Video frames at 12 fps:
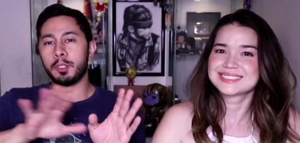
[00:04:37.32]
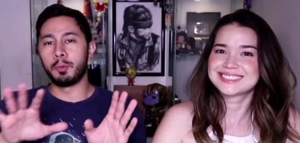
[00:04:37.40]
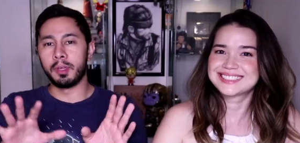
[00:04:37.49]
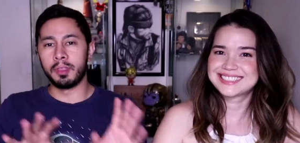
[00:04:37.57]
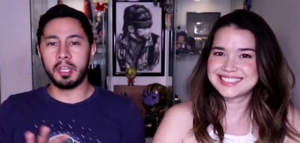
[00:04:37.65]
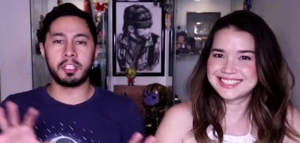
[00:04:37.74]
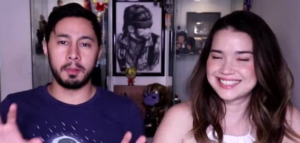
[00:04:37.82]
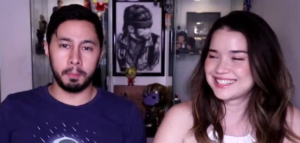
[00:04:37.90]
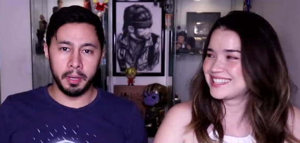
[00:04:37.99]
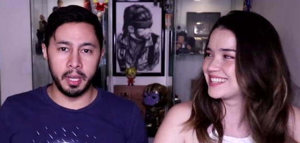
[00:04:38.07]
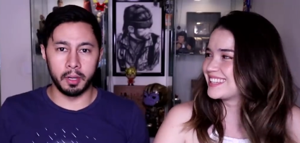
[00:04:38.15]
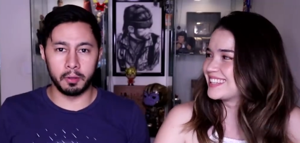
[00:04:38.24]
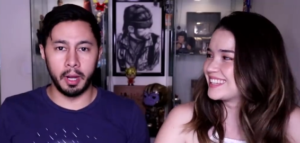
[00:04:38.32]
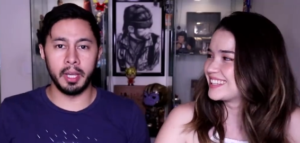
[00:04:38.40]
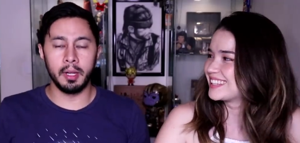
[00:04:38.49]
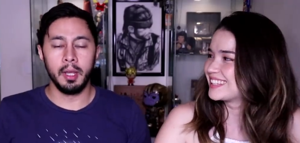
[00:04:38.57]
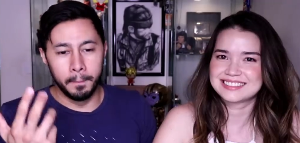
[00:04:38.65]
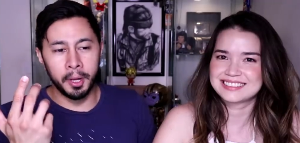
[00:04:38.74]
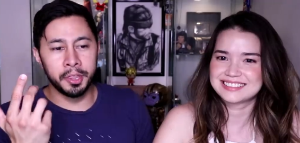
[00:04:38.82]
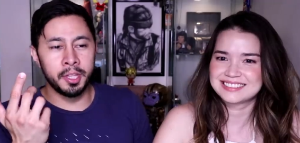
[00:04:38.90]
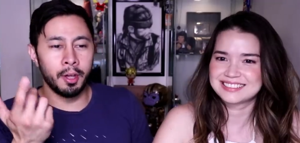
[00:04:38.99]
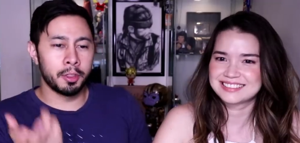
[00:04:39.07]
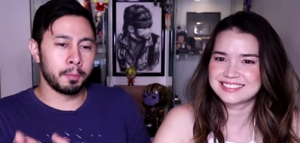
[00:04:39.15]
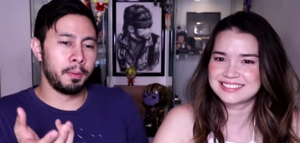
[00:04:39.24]
Speaker 1: between this and pink, right? But
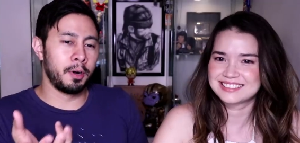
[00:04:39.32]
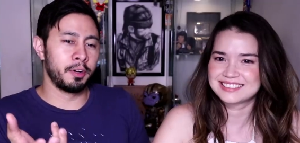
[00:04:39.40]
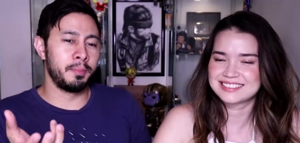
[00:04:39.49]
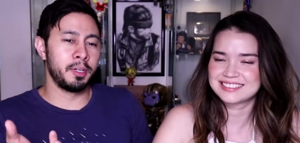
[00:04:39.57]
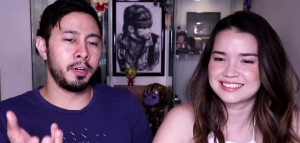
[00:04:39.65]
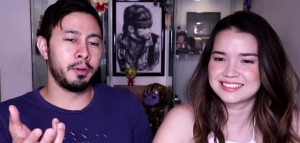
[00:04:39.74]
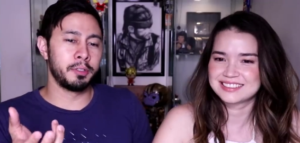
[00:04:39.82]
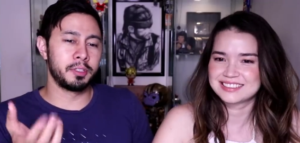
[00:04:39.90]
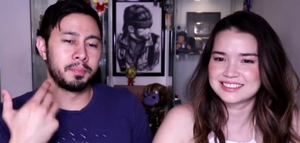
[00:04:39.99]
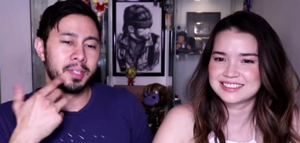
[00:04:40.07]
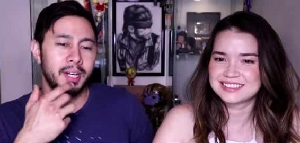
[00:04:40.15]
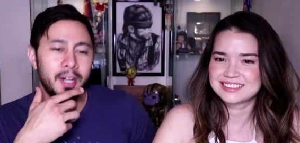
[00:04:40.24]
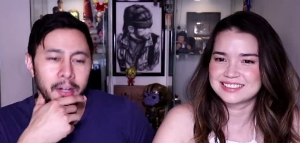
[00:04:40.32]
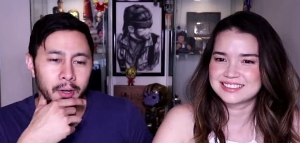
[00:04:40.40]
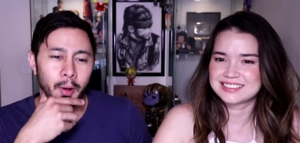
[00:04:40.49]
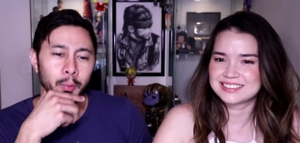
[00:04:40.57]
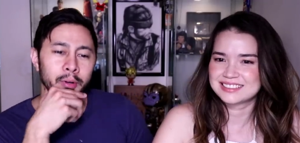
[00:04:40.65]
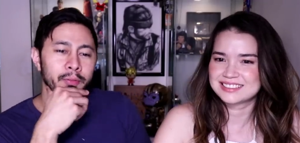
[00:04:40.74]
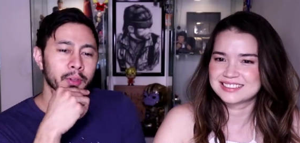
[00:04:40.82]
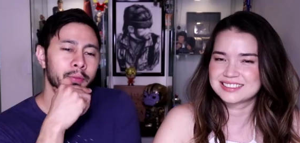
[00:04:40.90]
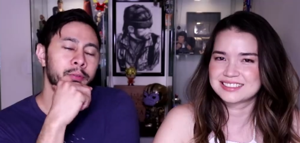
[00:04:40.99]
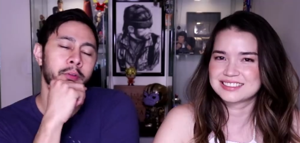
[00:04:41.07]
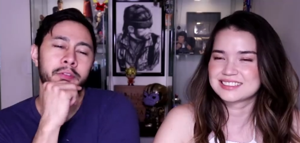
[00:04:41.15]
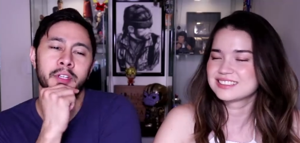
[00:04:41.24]
the other part of me goes, oh, I would have loved
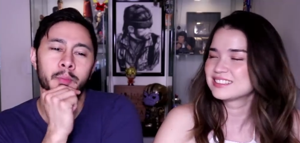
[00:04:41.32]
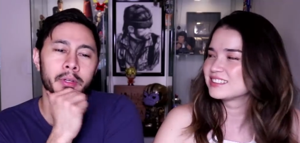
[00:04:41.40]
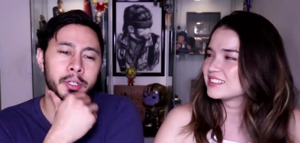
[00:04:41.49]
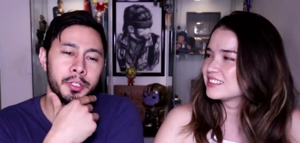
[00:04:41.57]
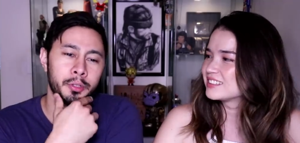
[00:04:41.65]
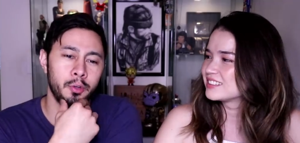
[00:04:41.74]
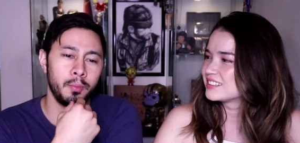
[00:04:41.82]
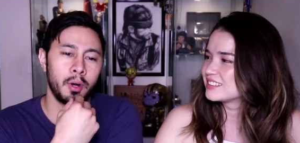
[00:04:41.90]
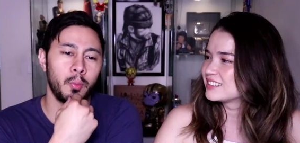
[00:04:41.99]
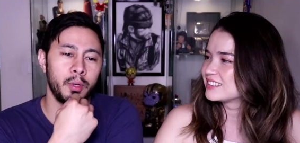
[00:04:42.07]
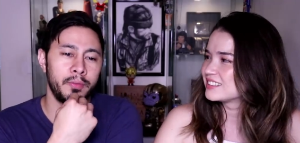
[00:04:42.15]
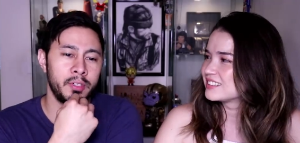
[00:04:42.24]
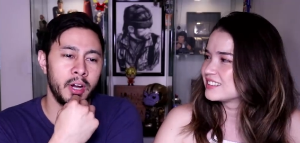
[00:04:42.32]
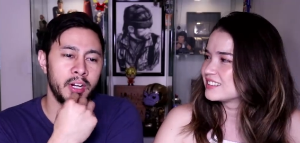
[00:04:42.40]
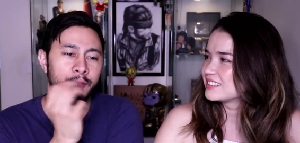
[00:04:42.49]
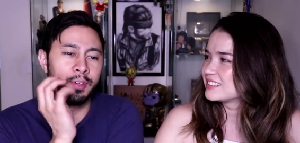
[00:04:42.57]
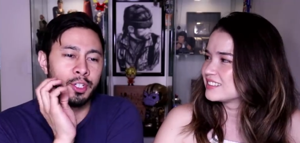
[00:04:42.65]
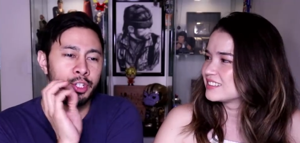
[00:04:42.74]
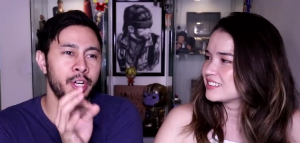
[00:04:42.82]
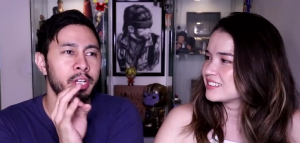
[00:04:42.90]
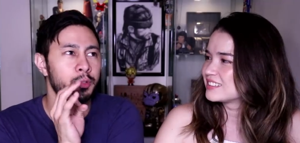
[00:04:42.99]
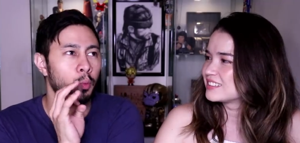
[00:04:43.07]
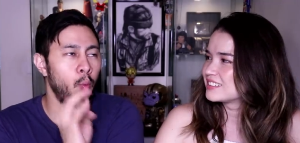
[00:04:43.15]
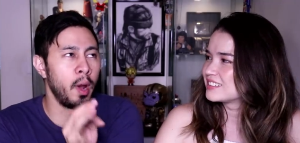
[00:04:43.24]
to have seen what Ajith Kumar would have done if he
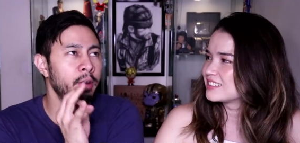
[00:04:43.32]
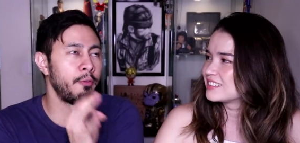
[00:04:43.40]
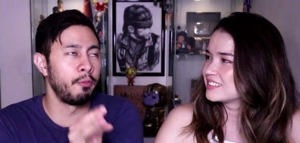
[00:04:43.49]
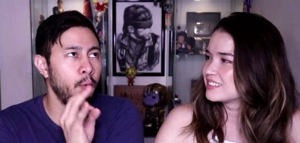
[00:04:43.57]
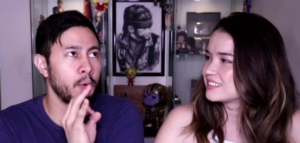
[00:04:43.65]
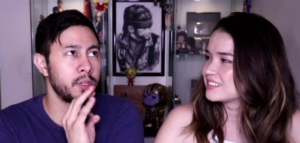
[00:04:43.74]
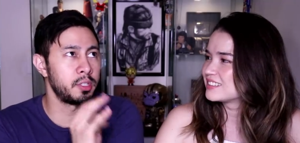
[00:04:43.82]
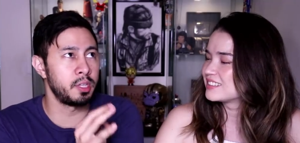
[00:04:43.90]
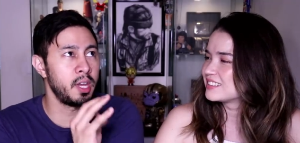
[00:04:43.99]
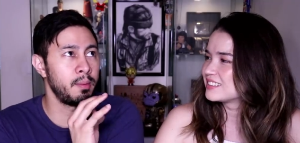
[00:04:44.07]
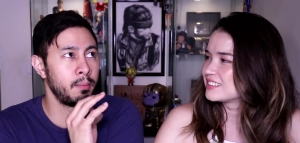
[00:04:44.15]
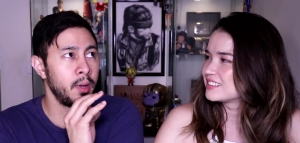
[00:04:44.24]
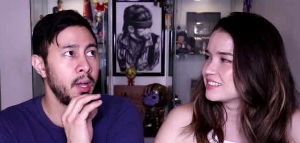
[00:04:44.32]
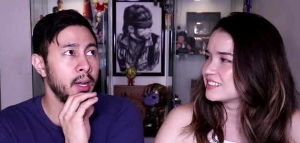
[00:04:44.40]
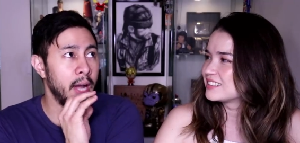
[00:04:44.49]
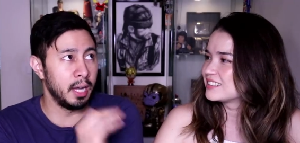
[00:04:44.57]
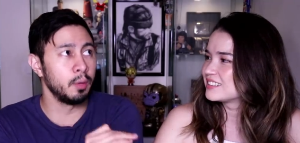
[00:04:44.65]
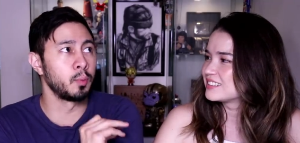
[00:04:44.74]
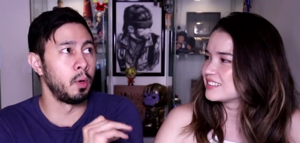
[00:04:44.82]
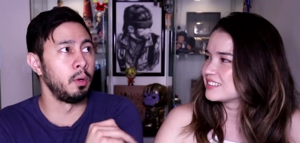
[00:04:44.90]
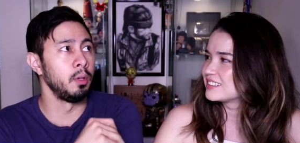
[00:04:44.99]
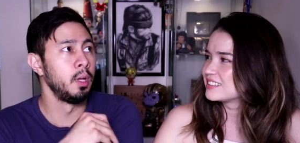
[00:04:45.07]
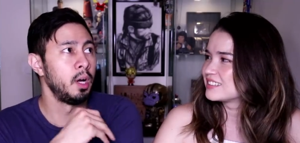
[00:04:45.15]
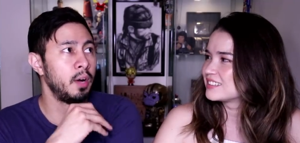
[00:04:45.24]
just went for the same kind of
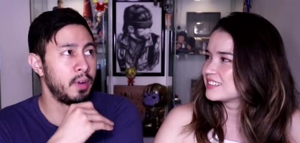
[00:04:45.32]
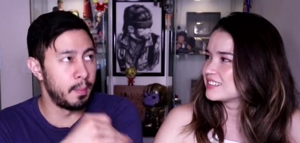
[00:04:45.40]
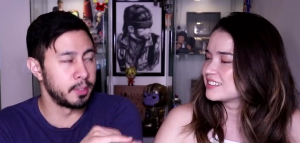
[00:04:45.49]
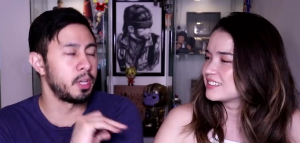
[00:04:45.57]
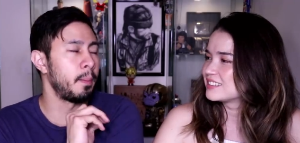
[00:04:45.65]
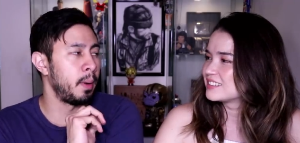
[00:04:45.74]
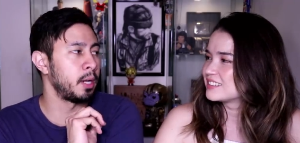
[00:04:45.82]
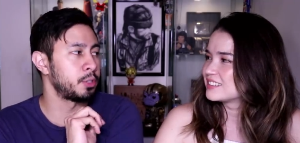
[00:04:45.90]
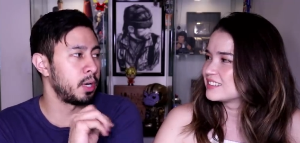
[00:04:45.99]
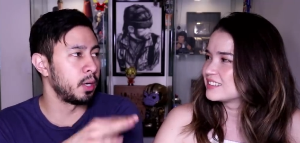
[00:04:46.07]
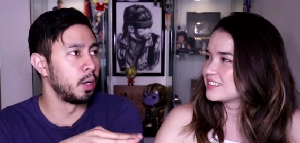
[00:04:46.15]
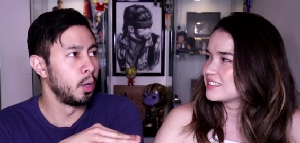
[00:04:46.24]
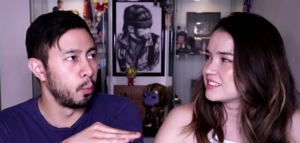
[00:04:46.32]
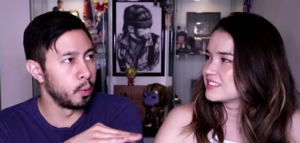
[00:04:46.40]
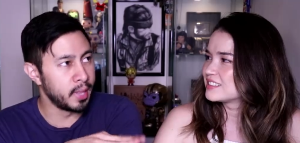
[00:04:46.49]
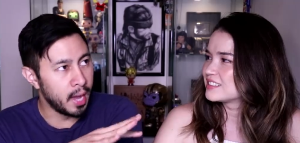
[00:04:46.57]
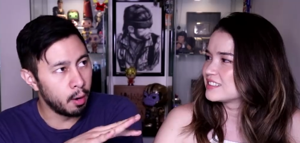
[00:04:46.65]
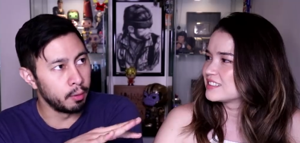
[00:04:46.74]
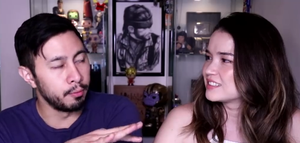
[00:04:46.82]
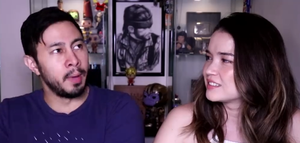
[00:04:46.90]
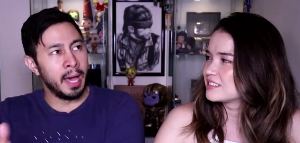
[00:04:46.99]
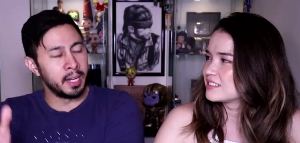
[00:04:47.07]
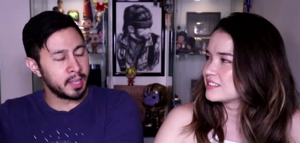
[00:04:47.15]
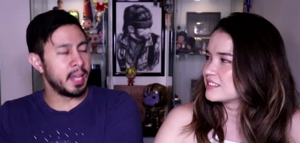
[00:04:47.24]
role of Amitabh Bachchan without
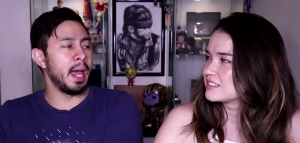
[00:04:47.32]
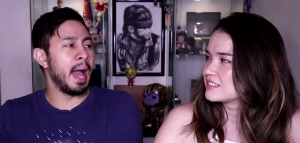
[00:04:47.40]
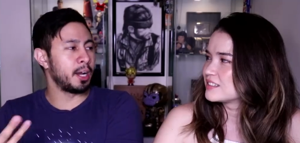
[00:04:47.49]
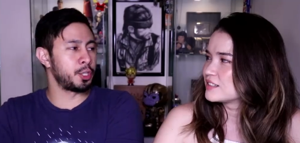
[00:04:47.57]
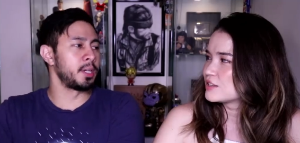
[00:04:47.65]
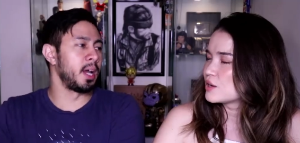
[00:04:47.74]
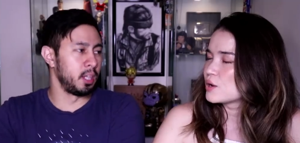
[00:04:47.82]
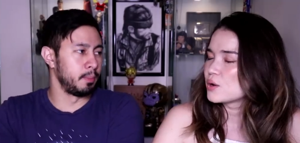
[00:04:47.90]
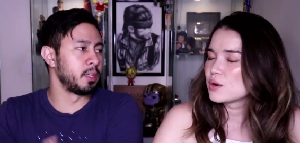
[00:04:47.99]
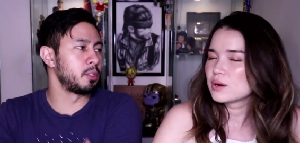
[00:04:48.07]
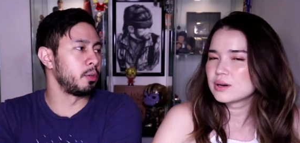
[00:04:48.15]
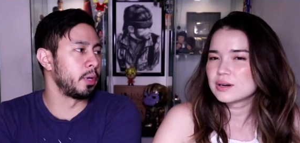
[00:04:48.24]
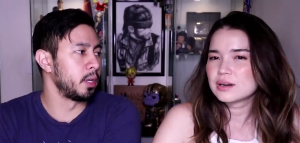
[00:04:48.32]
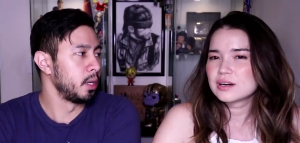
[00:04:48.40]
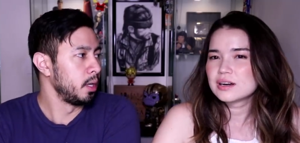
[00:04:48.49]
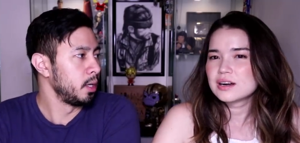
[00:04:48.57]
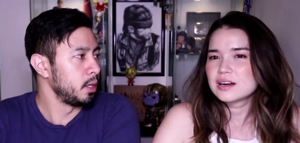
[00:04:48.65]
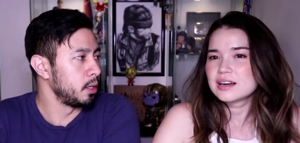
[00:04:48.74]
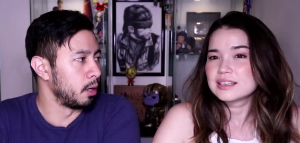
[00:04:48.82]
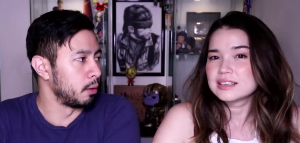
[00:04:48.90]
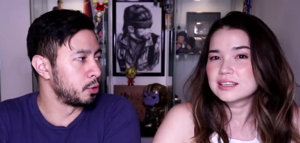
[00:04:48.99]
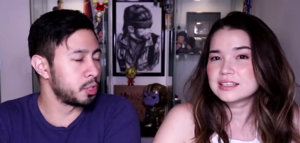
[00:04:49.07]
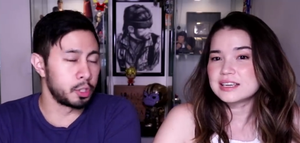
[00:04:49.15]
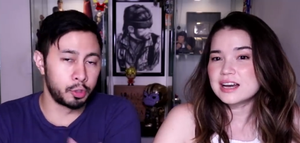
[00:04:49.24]
adding that action element to it you know,
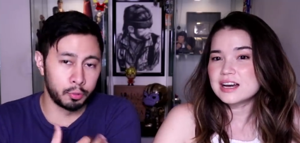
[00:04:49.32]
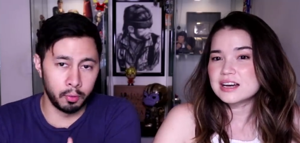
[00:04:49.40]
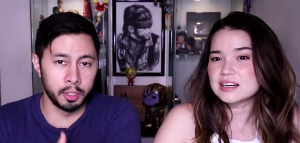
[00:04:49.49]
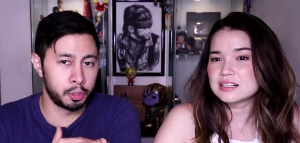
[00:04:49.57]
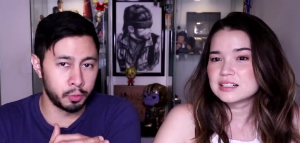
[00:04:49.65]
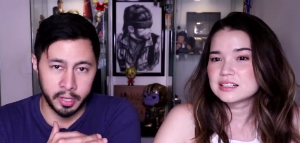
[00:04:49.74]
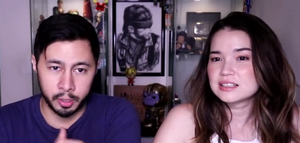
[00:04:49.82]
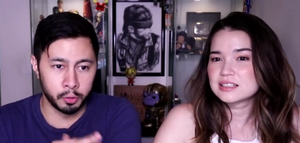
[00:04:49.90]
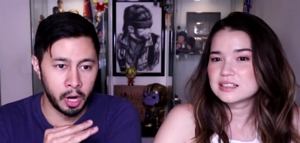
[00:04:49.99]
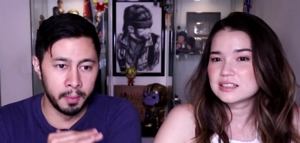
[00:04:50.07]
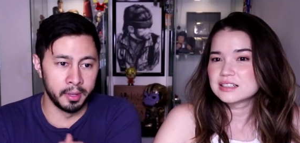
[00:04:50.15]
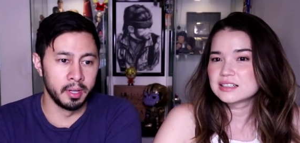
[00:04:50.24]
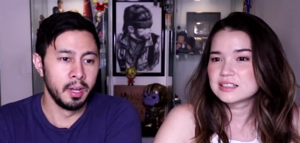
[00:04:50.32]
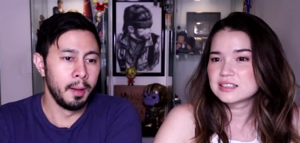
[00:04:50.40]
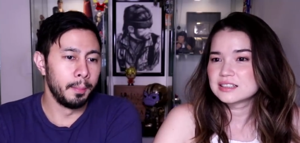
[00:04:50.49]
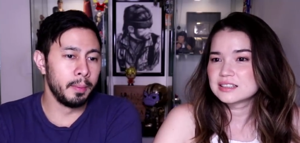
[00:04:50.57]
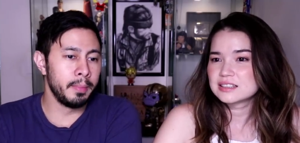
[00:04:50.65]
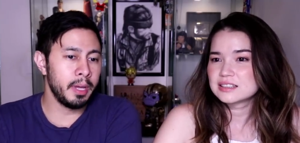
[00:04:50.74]
just yeah. a, a, straight drama. But